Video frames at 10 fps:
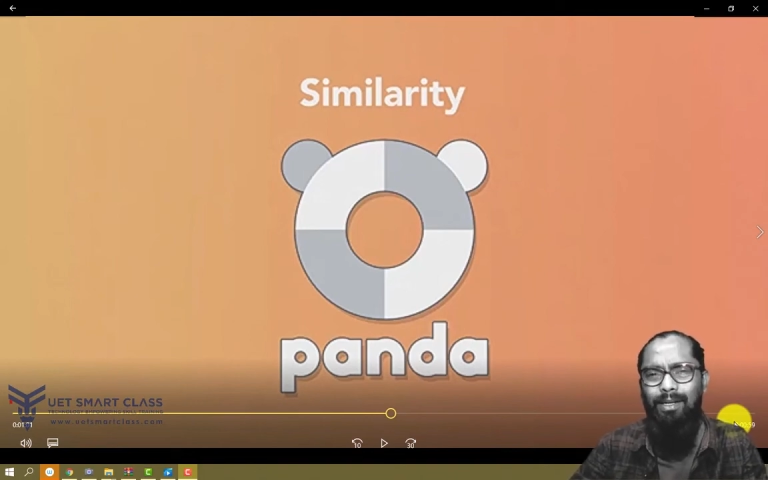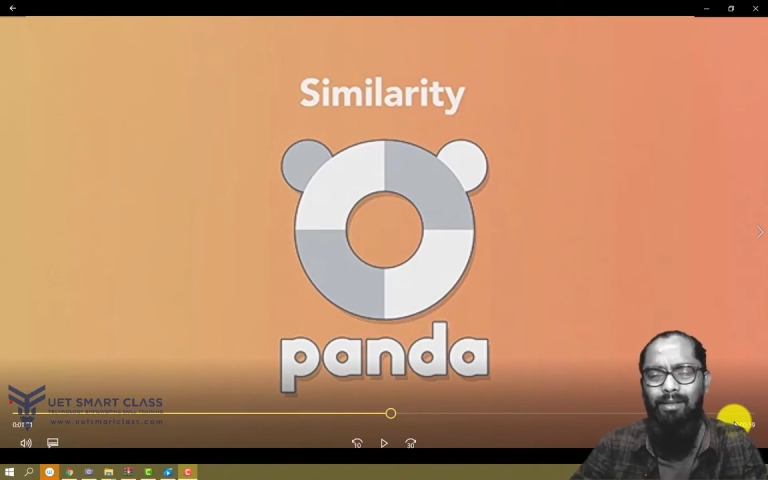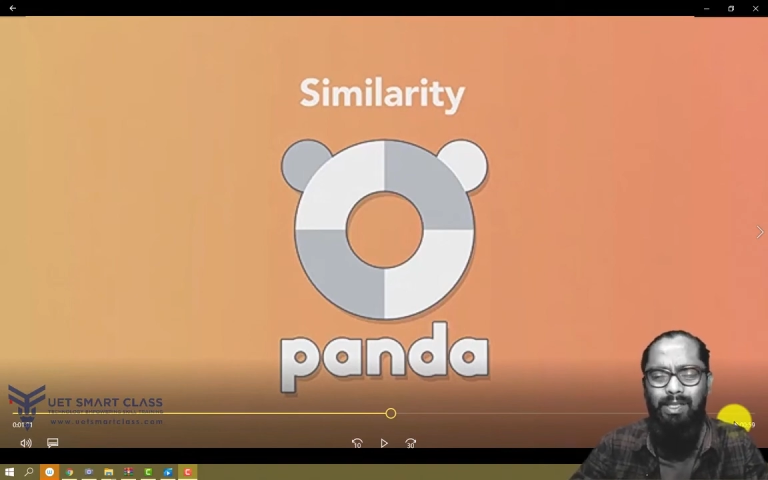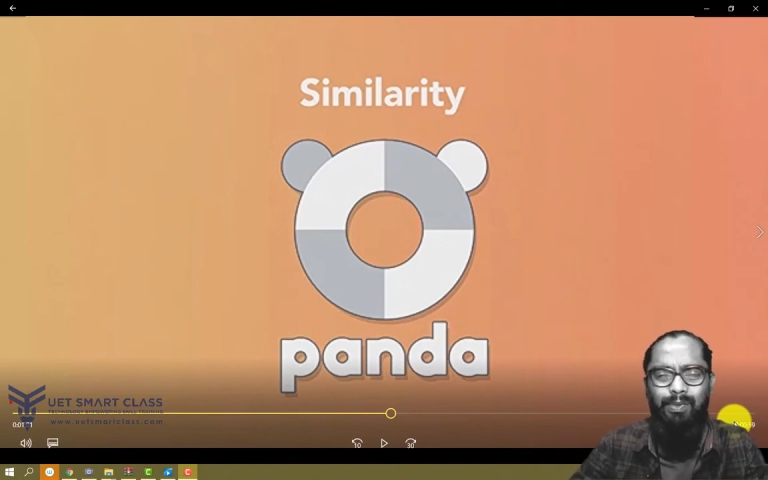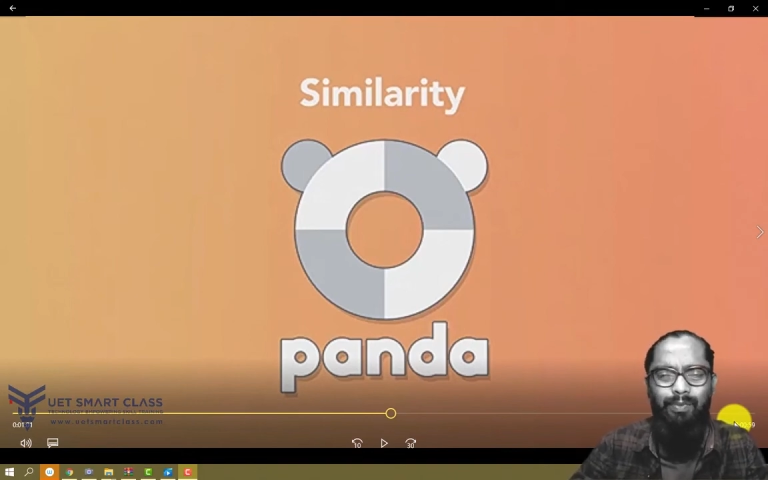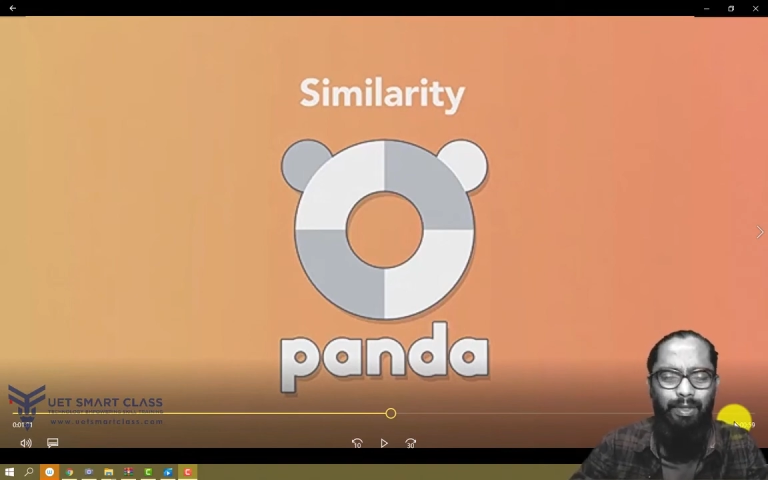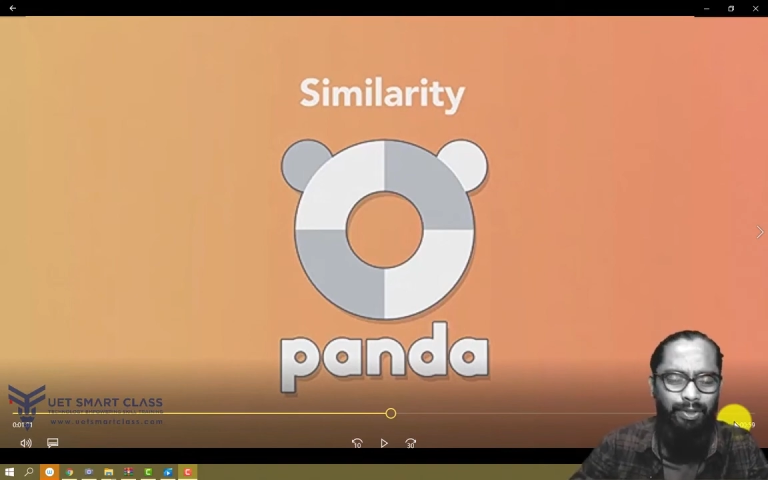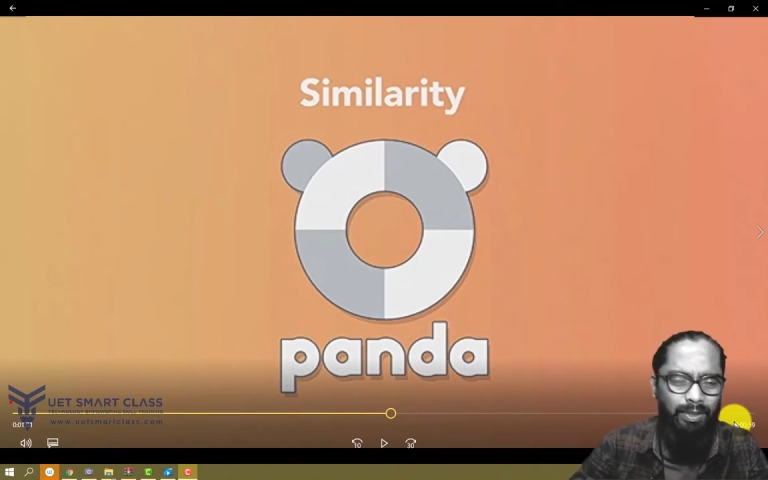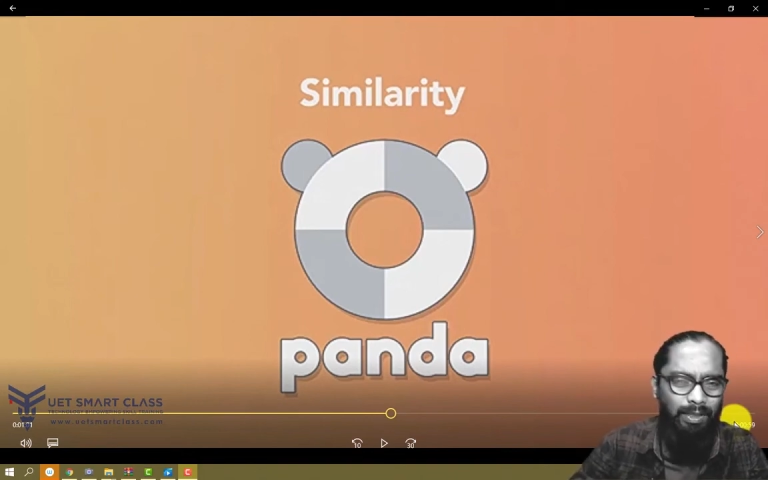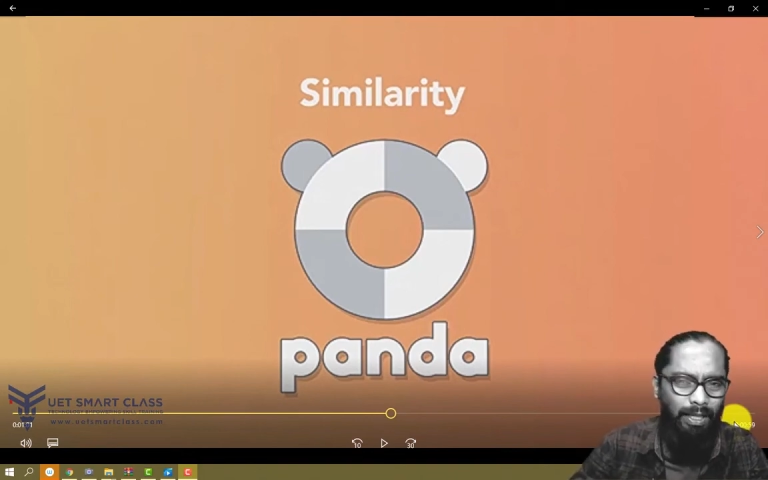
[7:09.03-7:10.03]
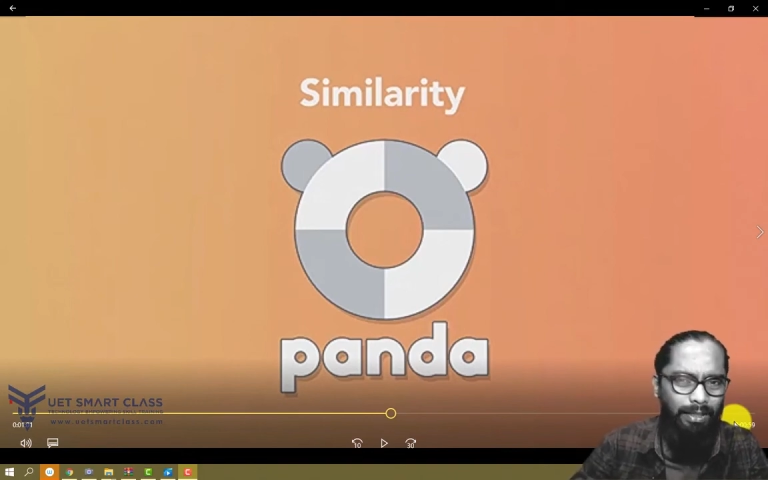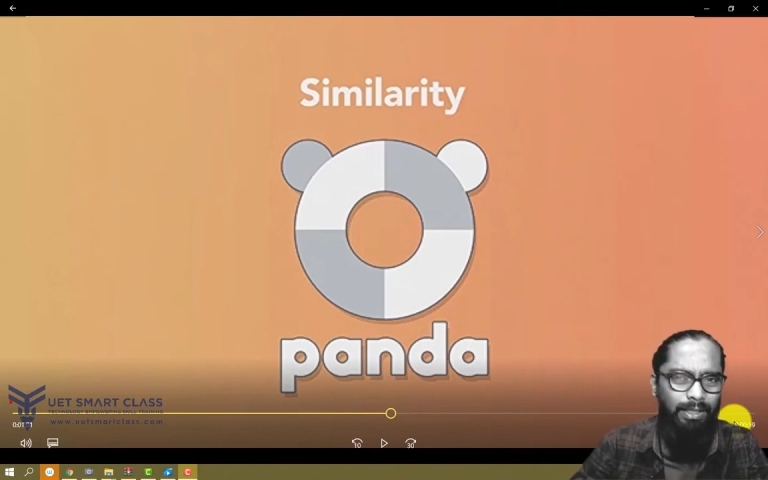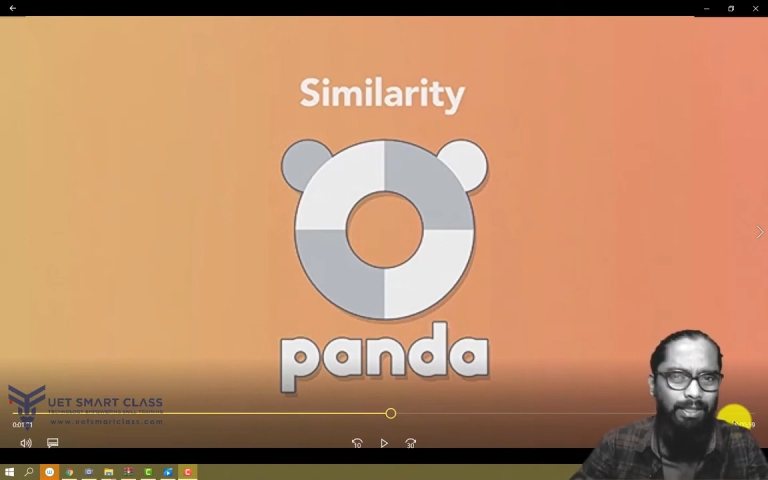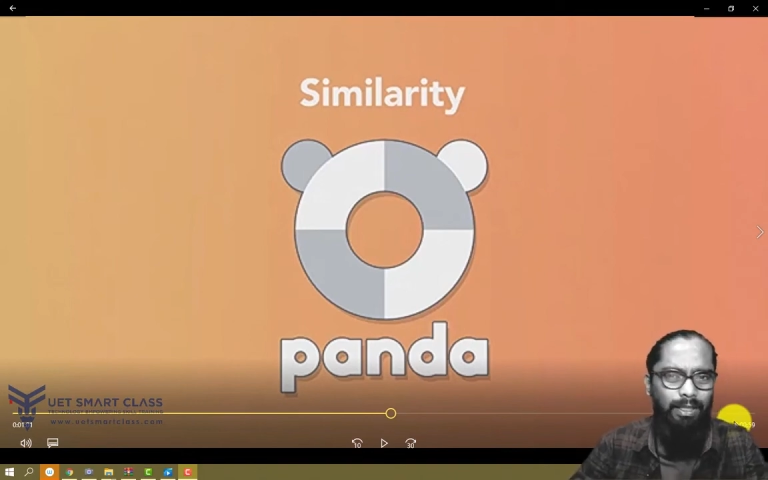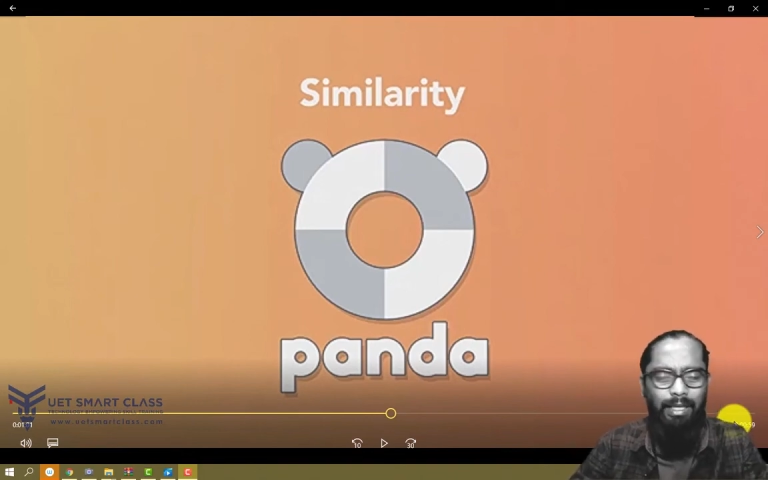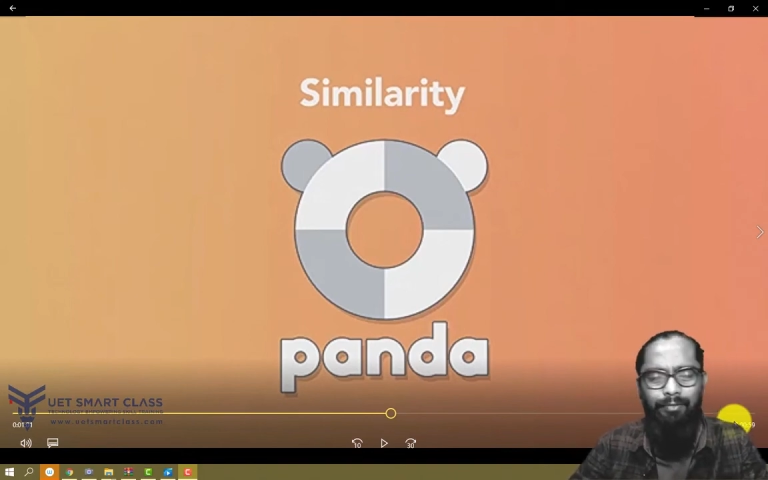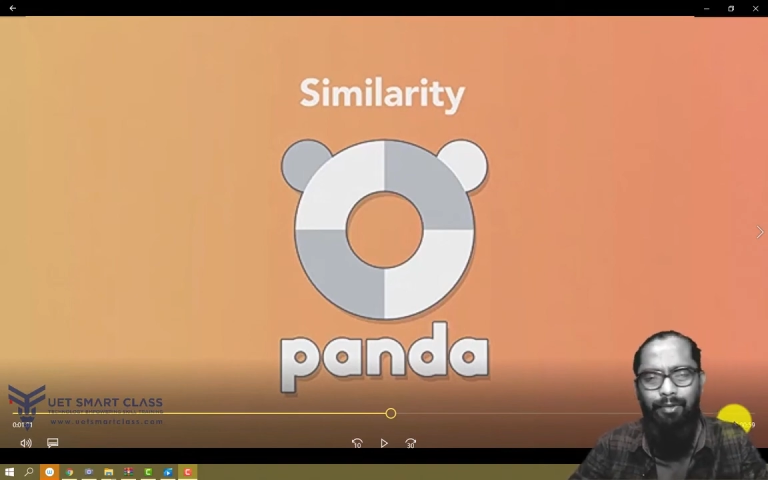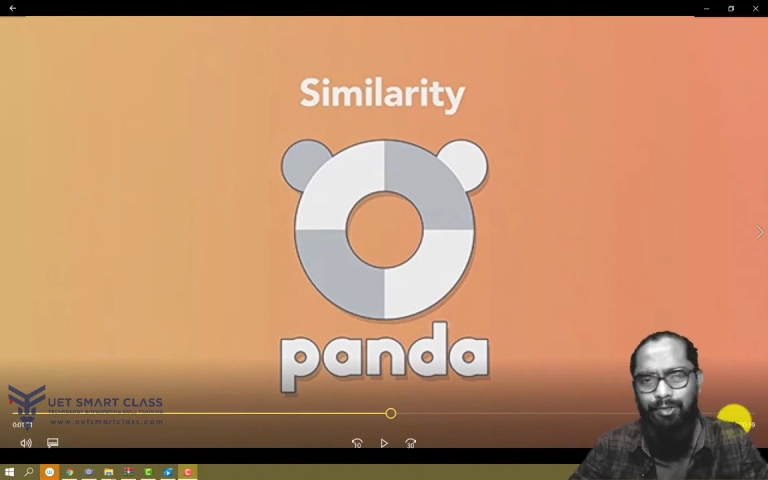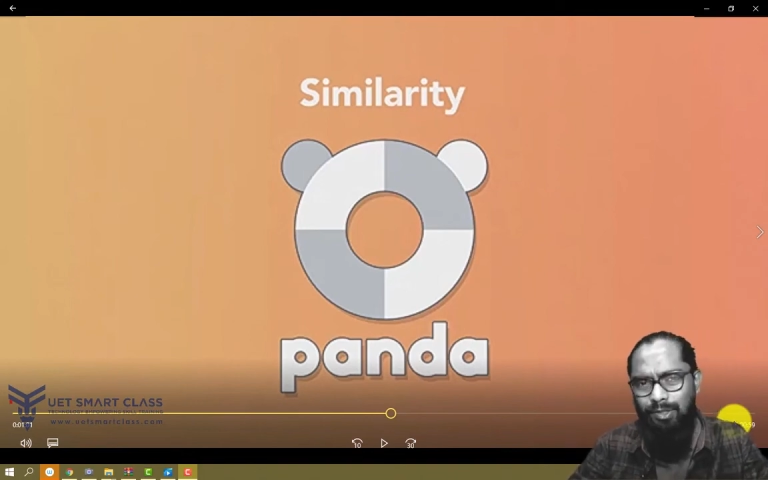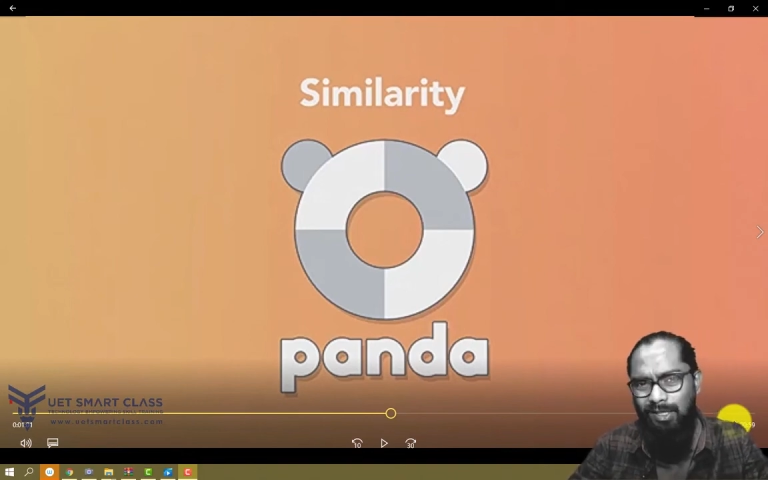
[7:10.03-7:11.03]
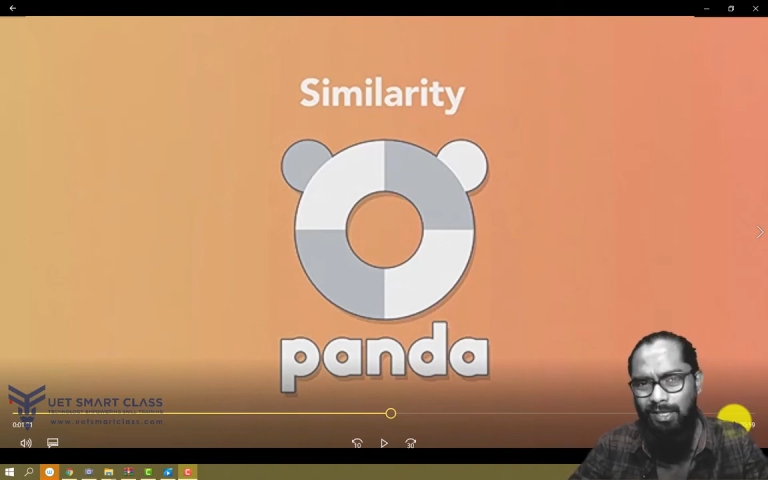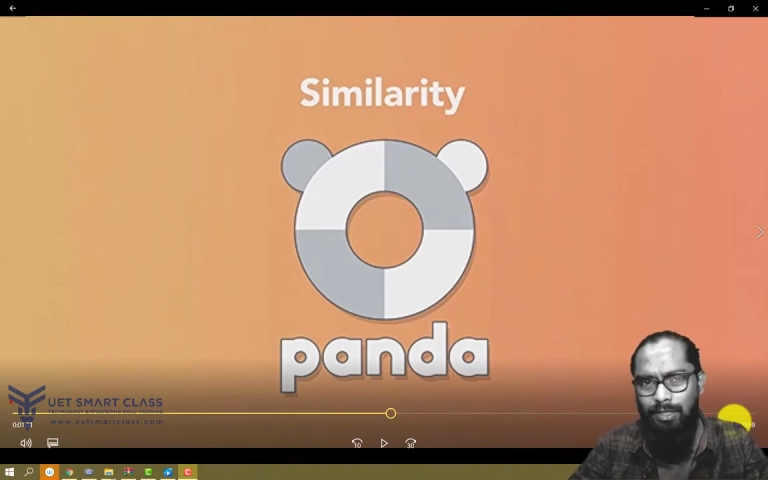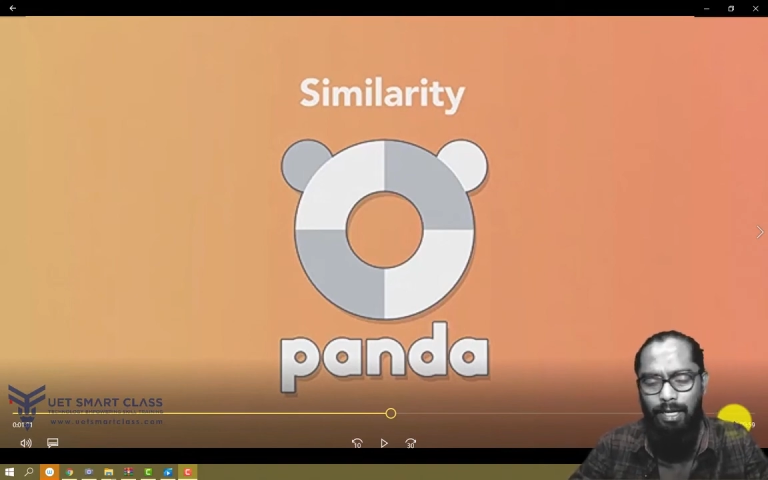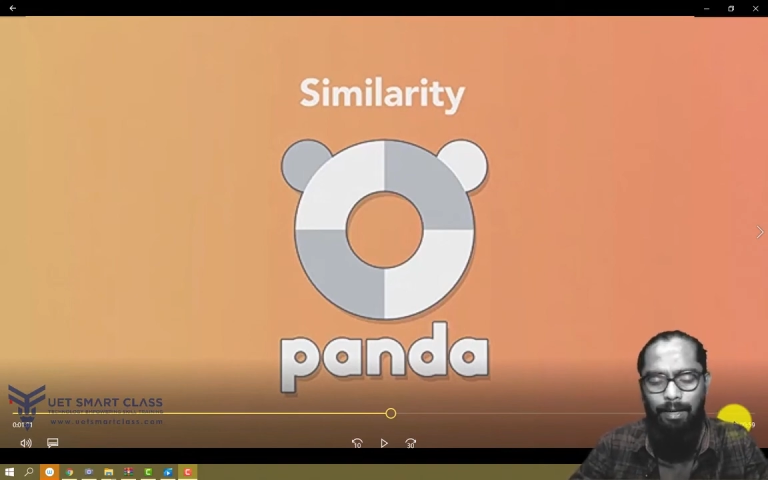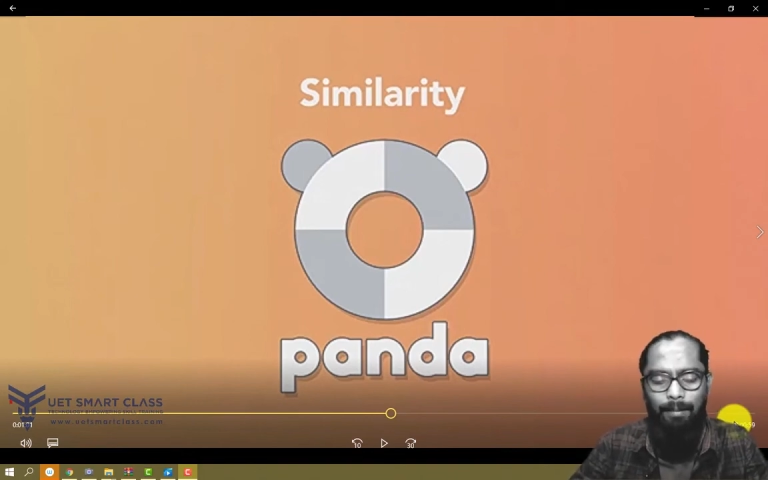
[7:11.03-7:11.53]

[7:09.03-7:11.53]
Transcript: this functions like this and that functions like that.